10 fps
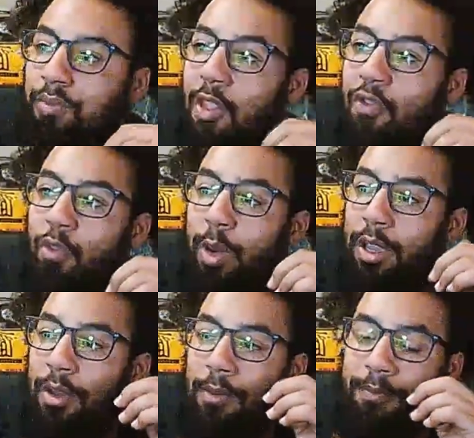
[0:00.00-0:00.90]

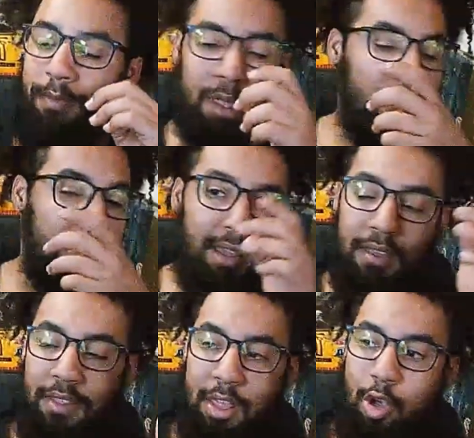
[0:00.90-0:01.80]
Fuego. And
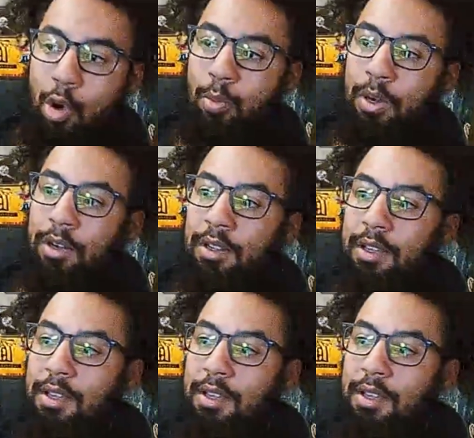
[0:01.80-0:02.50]
then like Goldberg,